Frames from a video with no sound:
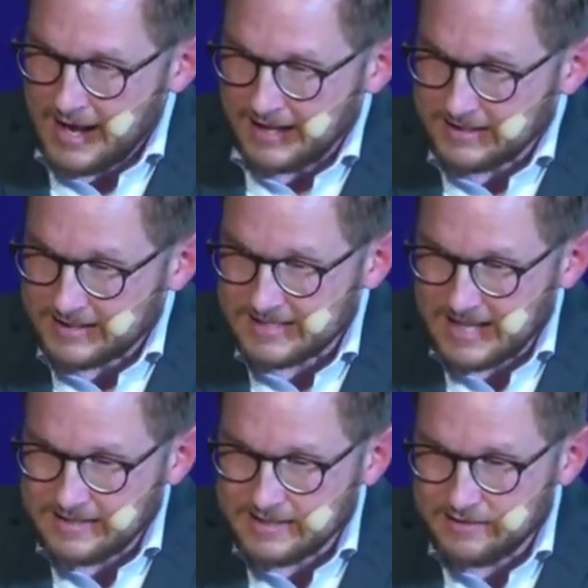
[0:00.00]
as
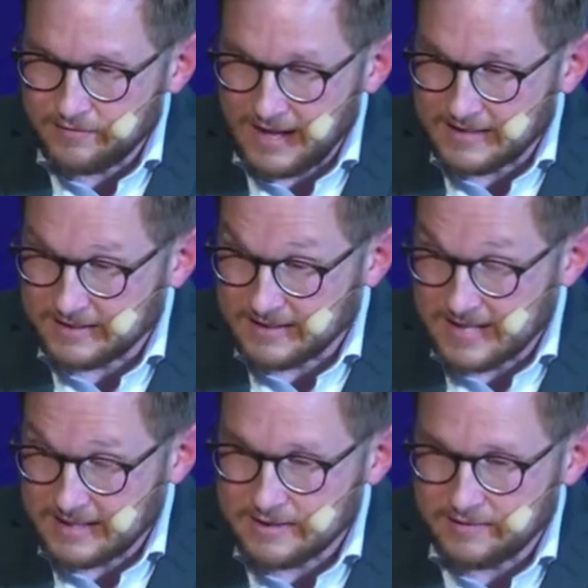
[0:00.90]
extensive as
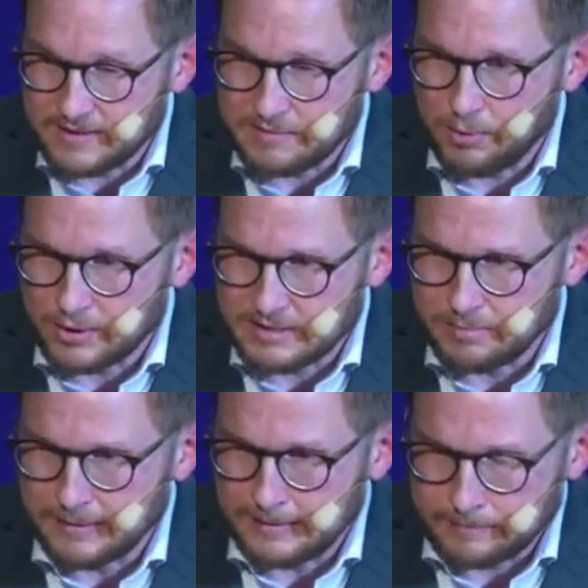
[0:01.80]
extensive as
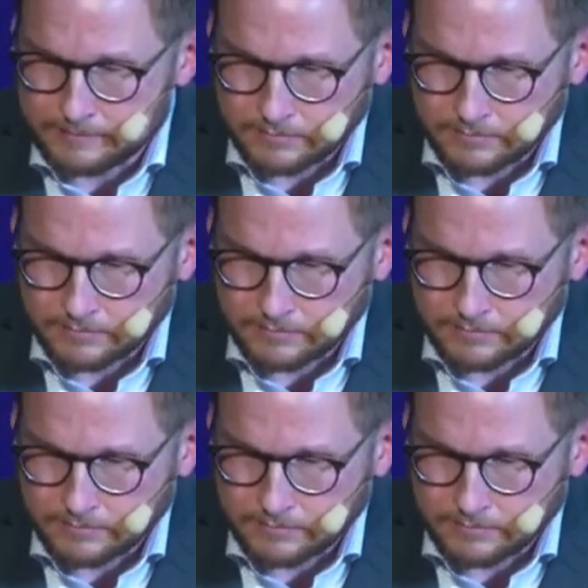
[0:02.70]
possible.